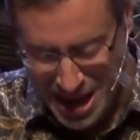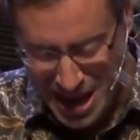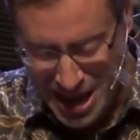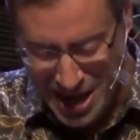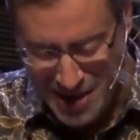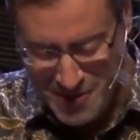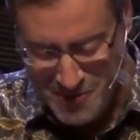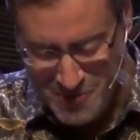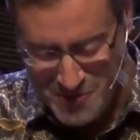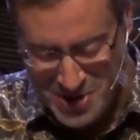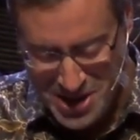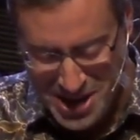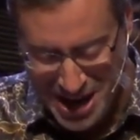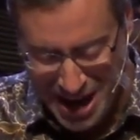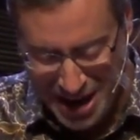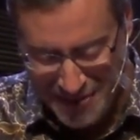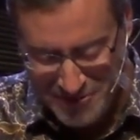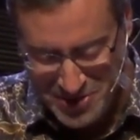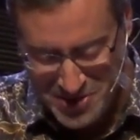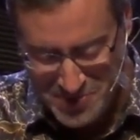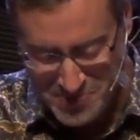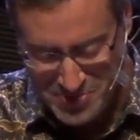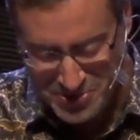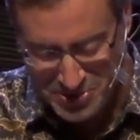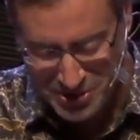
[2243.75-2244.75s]
And we have
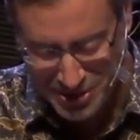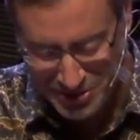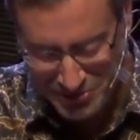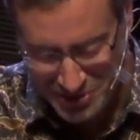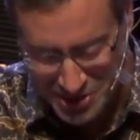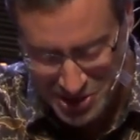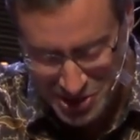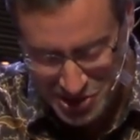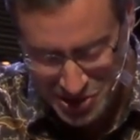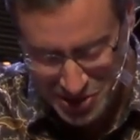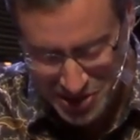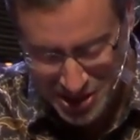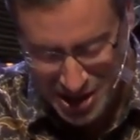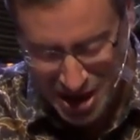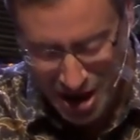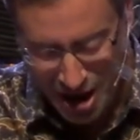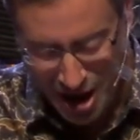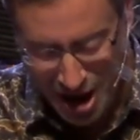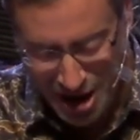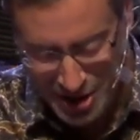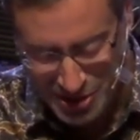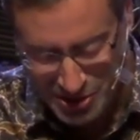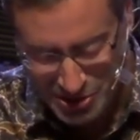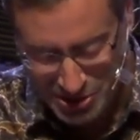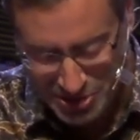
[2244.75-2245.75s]
the privilege and the
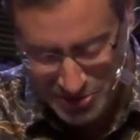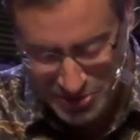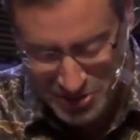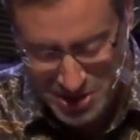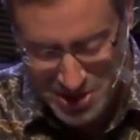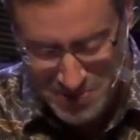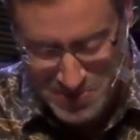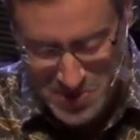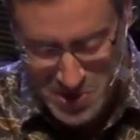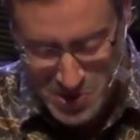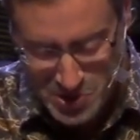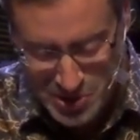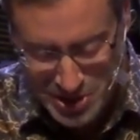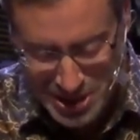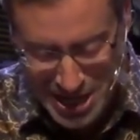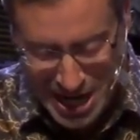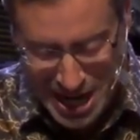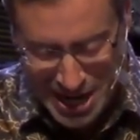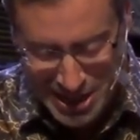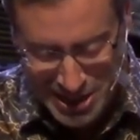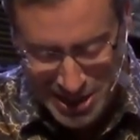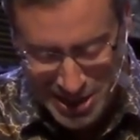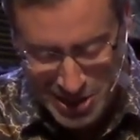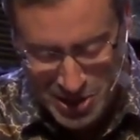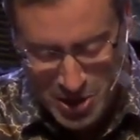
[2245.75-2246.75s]
honor of
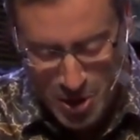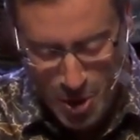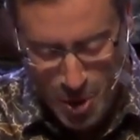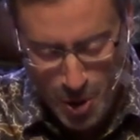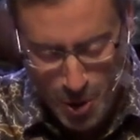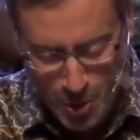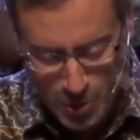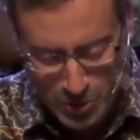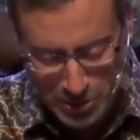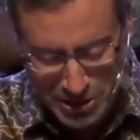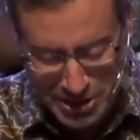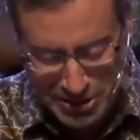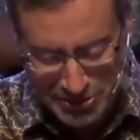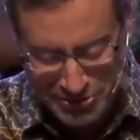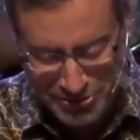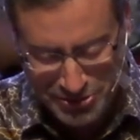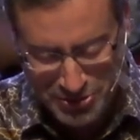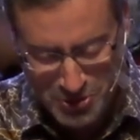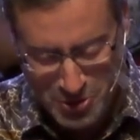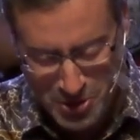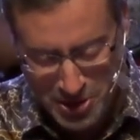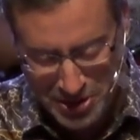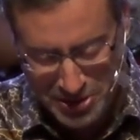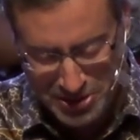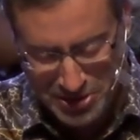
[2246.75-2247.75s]
communicating and holding
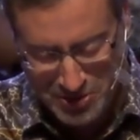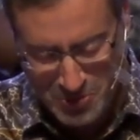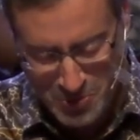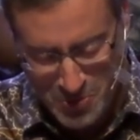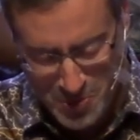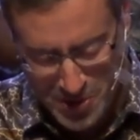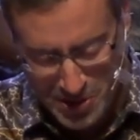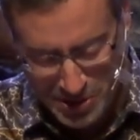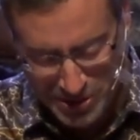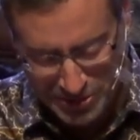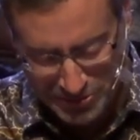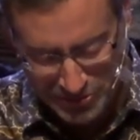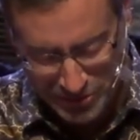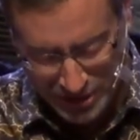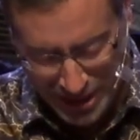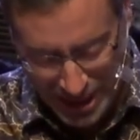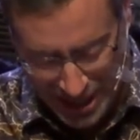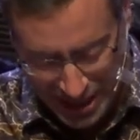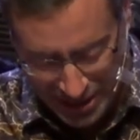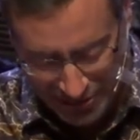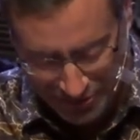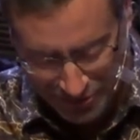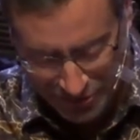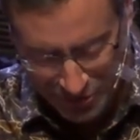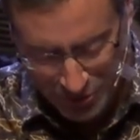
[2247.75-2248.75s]
forth the word of
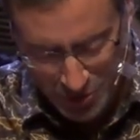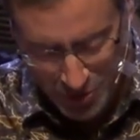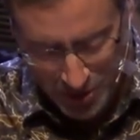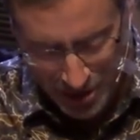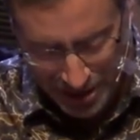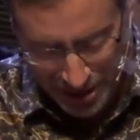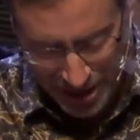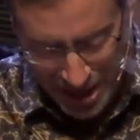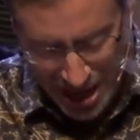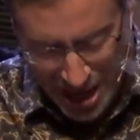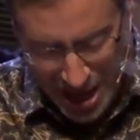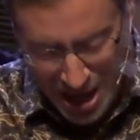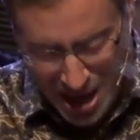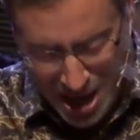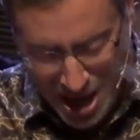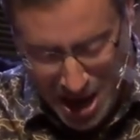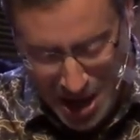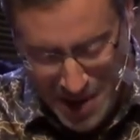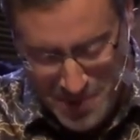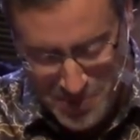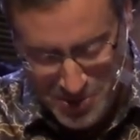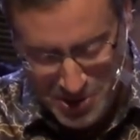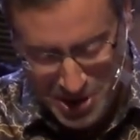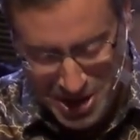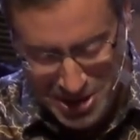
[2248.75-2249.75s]
life. Lord, I
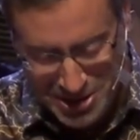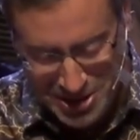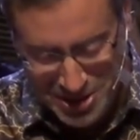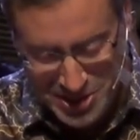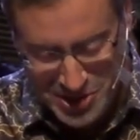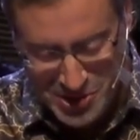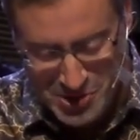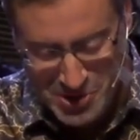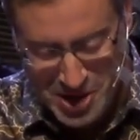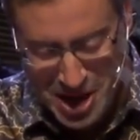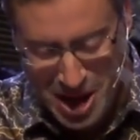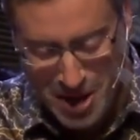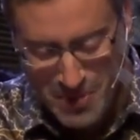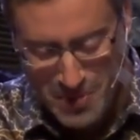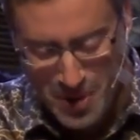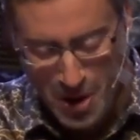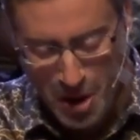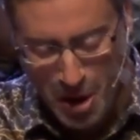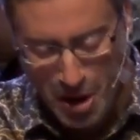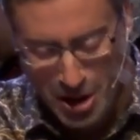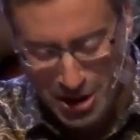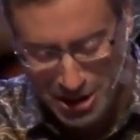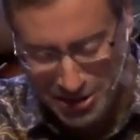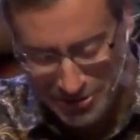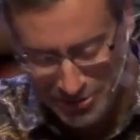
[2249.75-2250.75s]
pray that you'd help
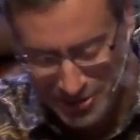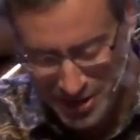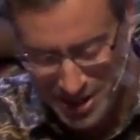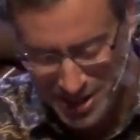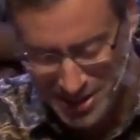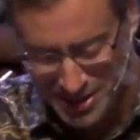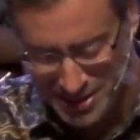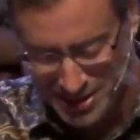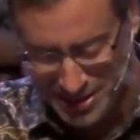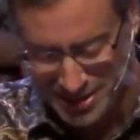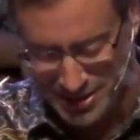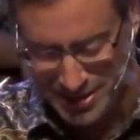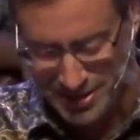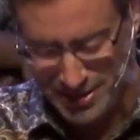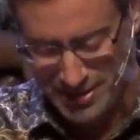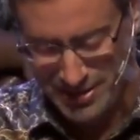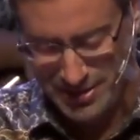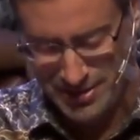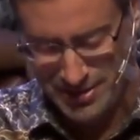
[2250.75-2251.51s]
all of us